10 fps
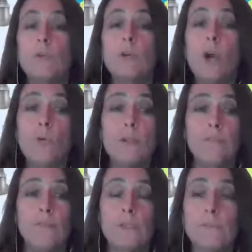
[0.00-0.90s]
code
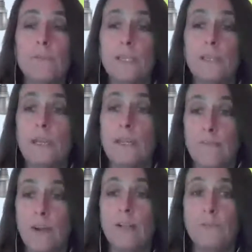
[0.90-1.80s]
enforcement
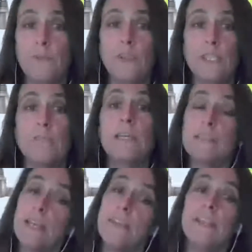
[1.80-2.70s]
involved with this,
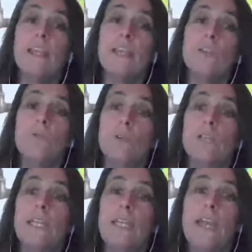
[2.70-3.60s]
because I think they can
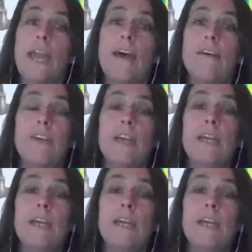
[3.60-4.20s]
really have